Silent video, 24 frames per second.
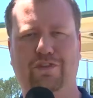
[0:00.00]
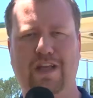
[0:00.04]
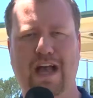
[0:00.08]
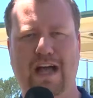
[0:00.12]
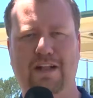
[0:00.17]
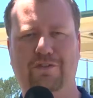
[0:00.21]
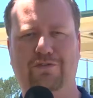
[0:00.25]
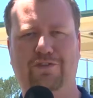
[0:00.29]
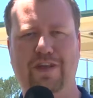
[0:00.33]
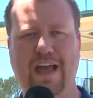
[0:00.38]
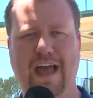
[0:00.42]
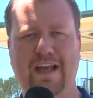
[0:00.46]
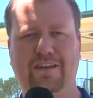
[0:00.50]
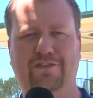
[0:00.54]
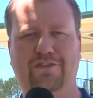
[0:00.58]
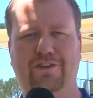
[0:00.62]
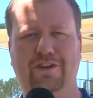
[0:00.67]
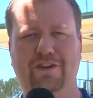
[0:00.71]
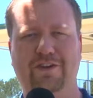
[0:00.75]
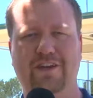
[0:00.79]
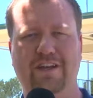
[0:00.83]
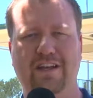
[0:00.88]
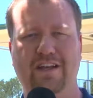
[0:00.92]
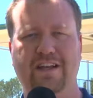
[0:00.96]
Scott
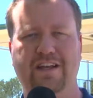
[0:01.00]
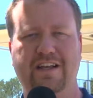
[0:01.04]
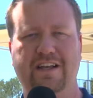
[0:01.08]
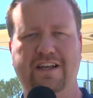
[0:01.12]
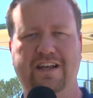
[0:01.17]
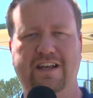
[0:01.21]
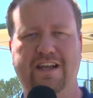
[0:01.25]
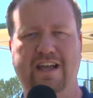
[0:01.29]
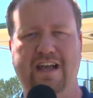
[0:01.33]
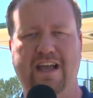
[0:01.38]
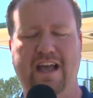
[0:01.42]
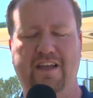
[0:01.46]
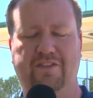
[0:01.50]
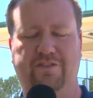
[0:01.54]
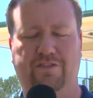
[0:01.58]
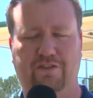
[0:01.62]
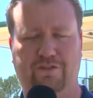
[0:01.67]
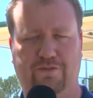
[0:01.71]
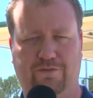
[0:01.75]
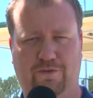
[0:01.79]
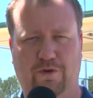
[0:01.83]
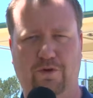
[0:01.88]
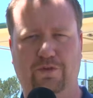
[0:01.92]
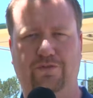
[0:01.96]
Jackson, as
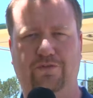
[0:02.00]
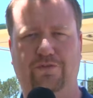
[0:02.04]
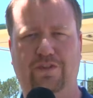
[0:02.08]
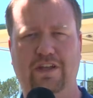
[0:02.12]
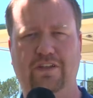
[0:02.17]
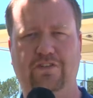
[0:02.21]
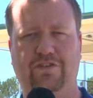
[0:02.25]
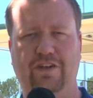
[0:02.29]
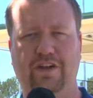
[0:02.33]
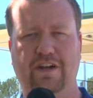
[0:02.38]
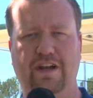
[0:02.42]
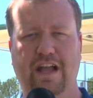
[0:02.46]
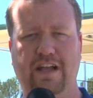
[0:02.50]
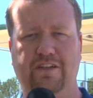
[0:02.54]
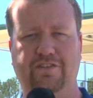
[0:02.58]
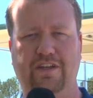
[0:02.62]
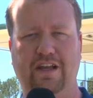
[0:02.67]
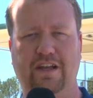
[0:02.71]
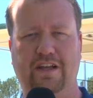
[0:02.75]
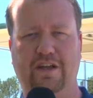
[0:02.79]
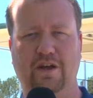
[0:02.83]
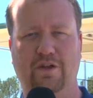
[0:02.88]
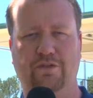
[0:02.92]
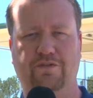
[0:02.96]
his first season as
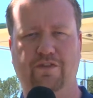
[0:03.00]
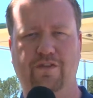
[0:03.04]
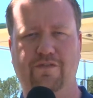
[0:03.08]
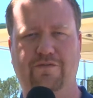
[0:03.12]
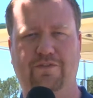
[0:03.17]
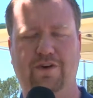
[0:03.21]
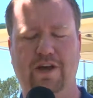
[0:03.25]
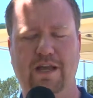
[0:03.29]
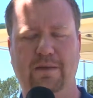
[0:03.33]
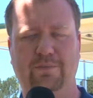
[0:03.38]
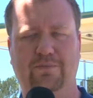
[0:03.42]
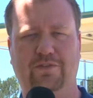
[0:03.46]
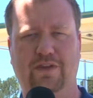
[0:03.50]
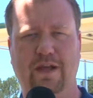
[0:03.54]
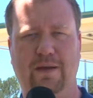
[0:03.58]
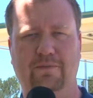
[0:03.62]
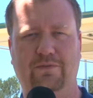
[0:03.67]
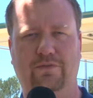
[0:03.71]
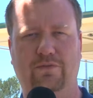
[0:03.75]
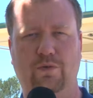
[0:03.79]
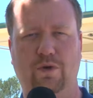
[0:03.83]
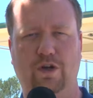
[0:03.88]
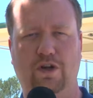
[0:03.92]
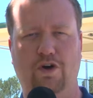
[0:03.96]
head coach of the Flames
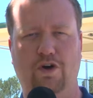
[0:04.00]
comes to